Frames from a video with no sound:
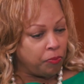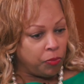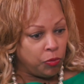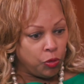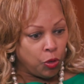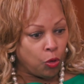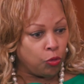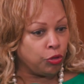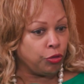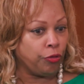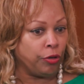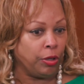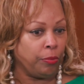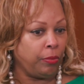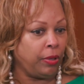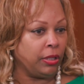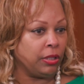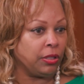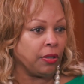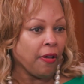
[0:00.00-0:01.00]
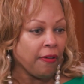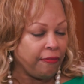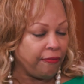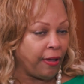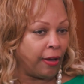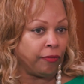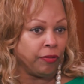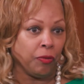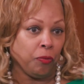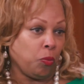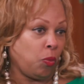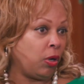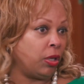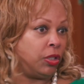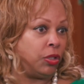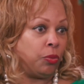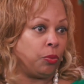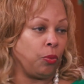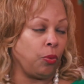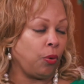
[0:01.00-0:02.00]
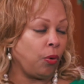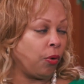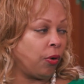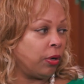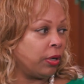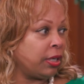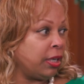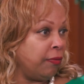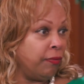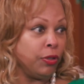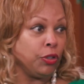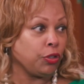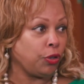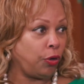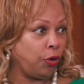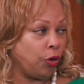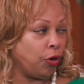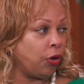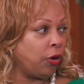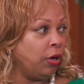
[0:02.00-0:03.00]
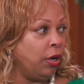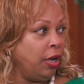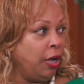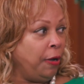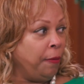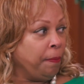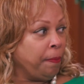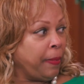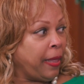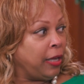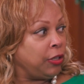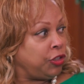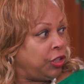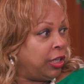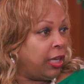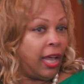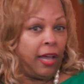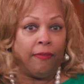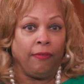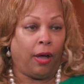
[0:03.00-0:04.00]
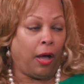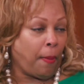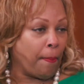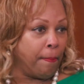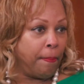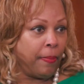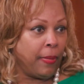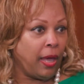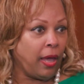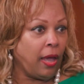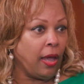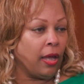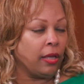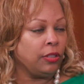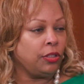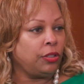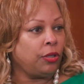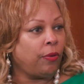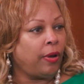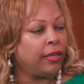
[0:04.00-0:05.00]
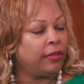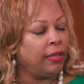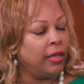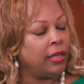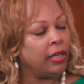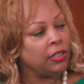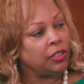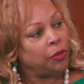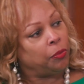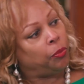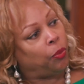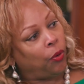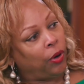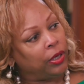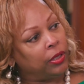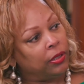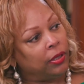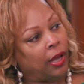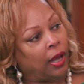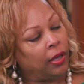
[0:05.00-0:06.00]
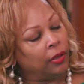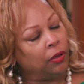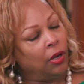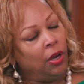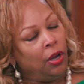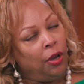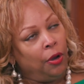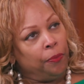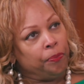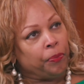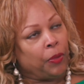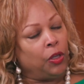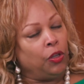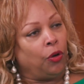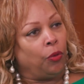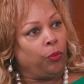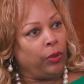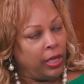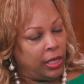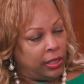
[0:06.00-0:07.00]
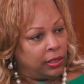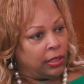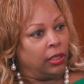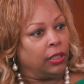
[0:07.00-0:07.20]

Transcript: no treatments, effective ones, were given to her. And she gave up. And so I think it's important that, we as